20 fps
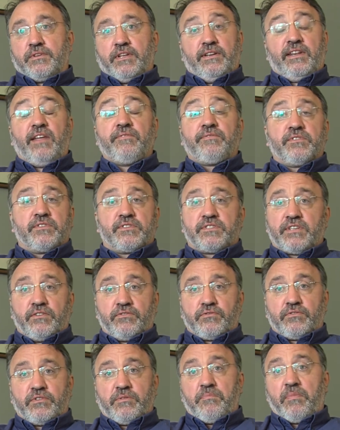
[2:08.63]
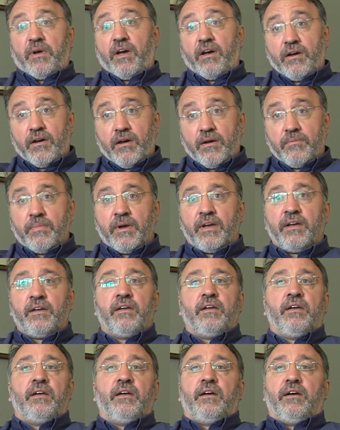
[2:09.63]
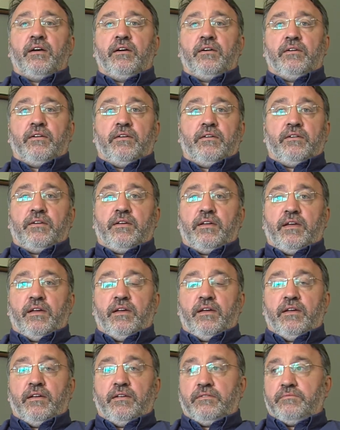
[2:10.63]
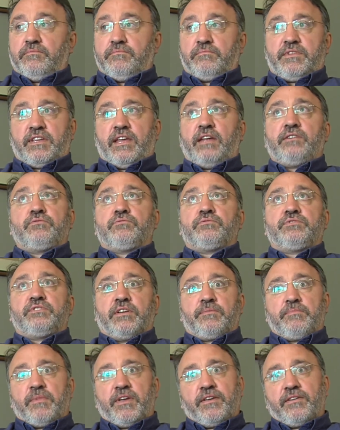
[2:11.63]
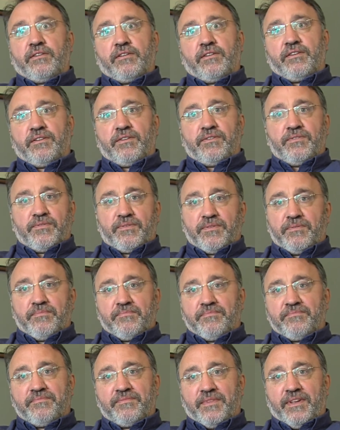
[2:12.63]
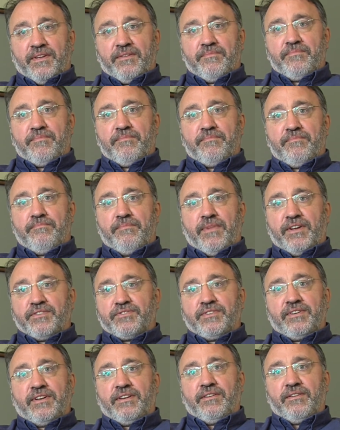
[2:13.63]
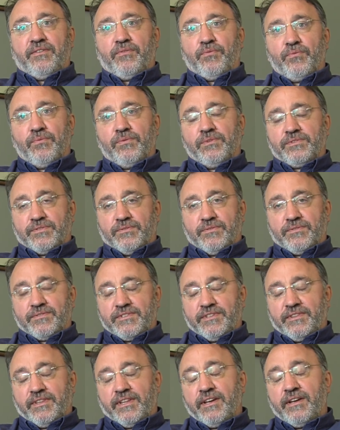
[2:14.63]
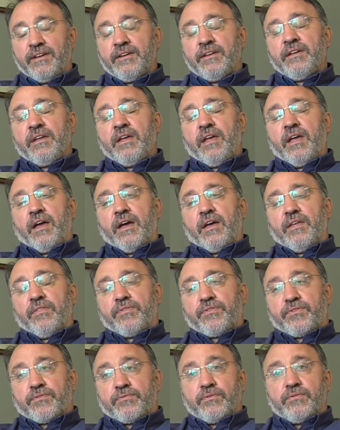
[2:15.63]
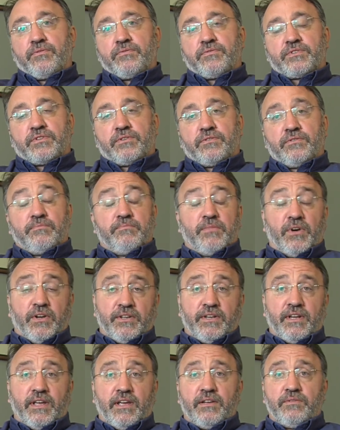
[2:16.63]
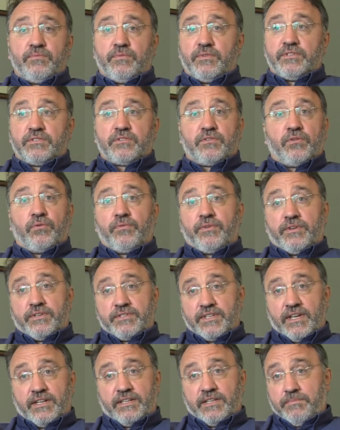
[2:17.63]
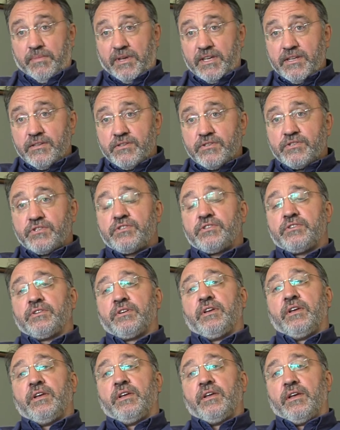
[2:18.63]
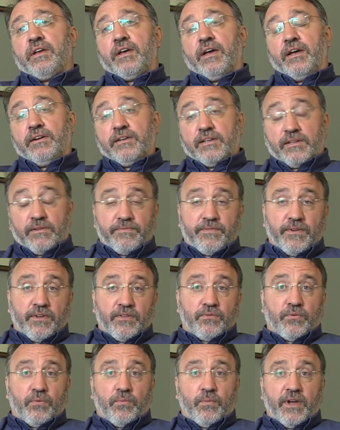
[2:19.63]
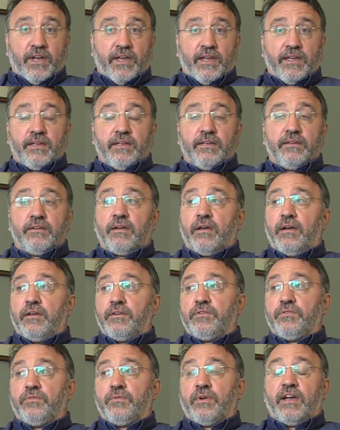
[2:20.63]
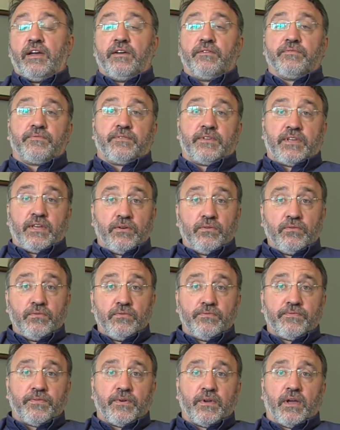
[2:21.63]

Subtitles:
11th century pub and candlestick maker. You can imagine all sorts in there, through to Minehead with its glorious sandy beach. And a little further away you have Kilve,